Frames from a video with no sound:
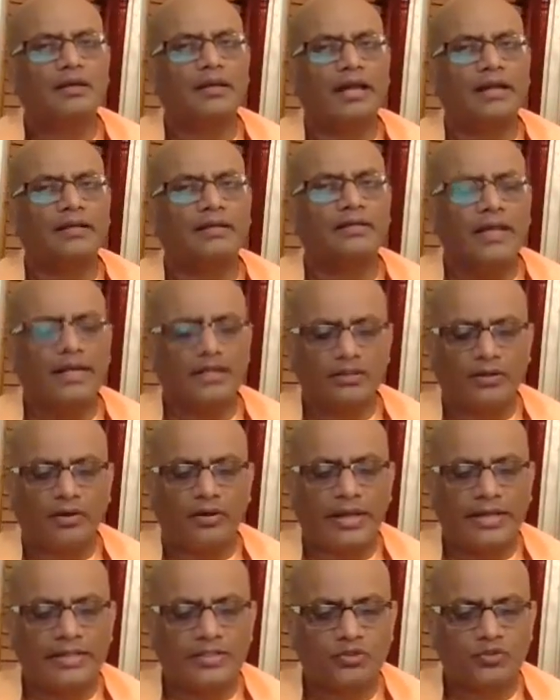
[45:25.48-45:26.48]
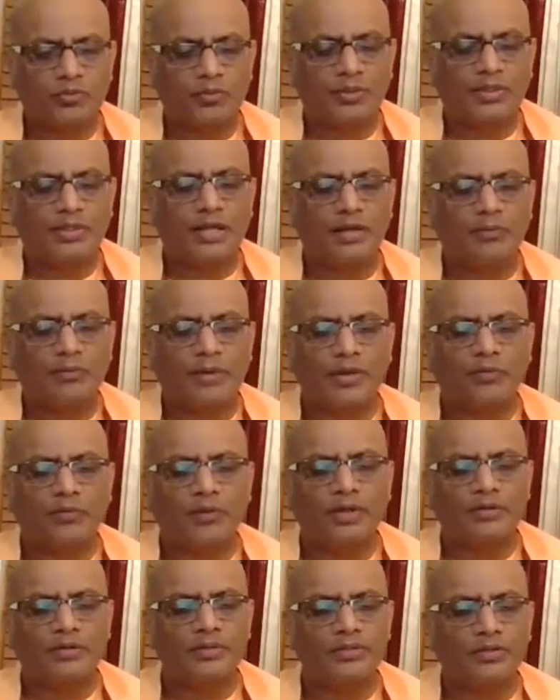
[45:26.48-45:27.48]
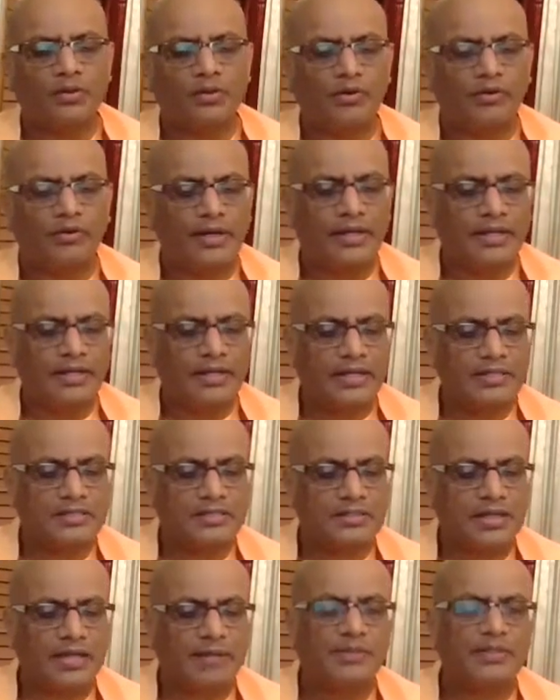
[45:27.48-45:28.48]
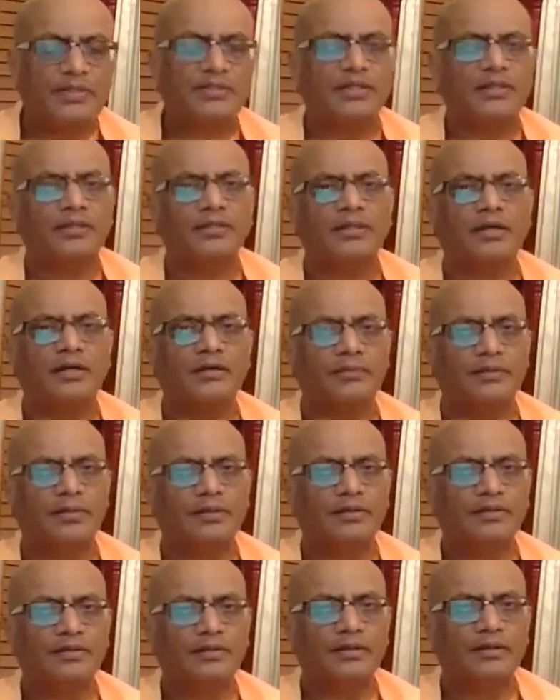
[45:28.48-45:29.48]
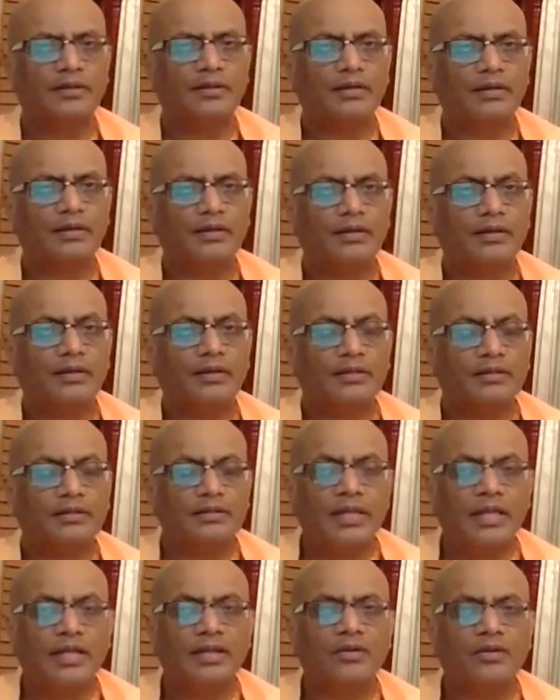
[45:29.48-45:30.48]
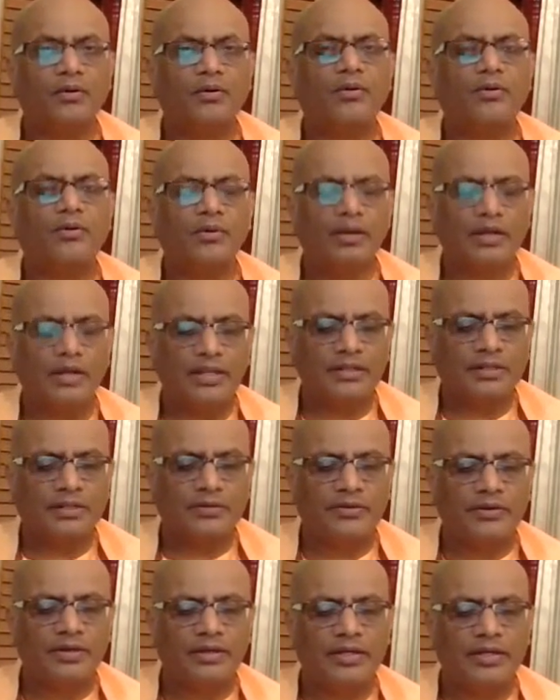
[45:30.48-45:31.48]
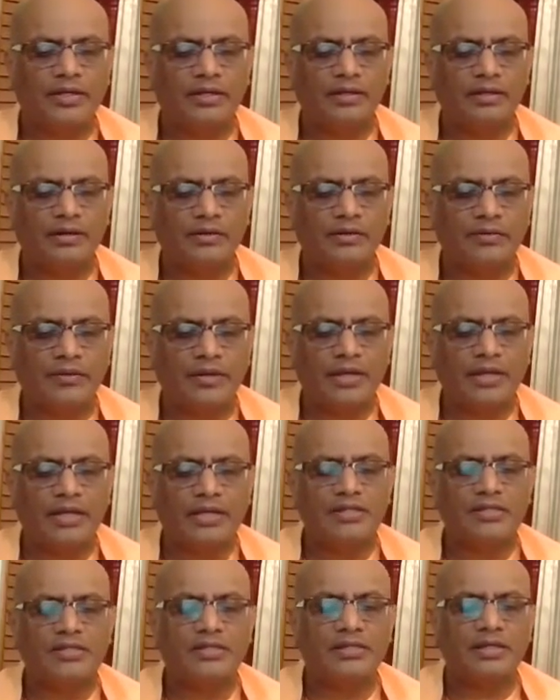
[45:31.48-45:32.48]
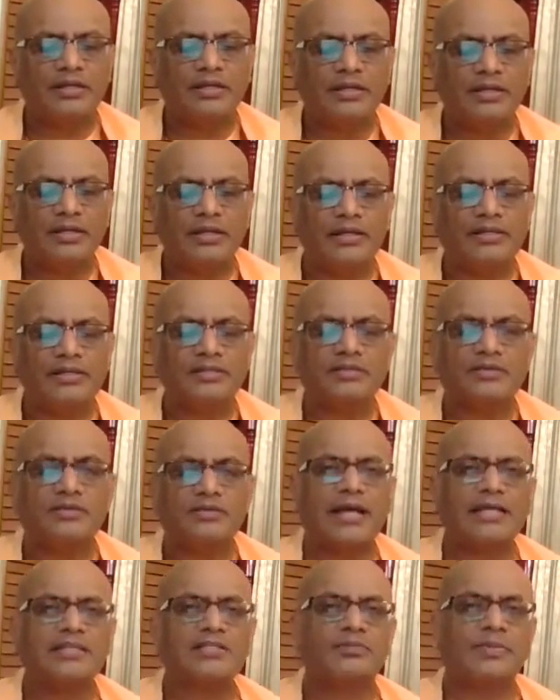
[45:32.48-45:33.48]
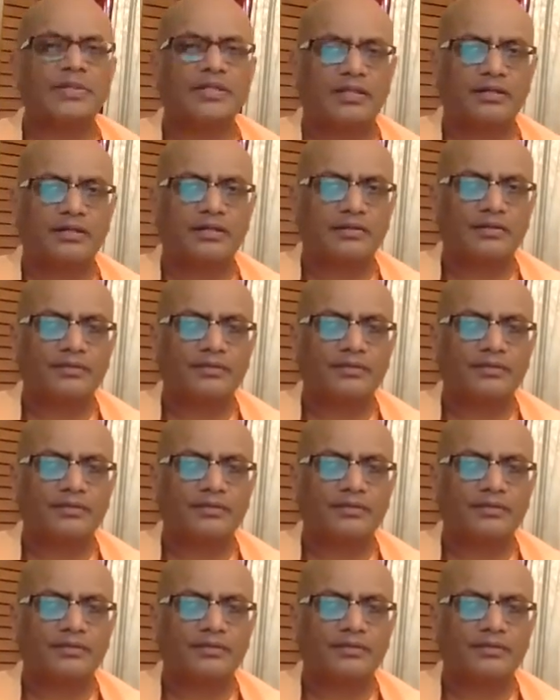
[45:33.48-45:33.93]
And that has to be done by one who is already established in Dharma. Then only the real religion is transmitted.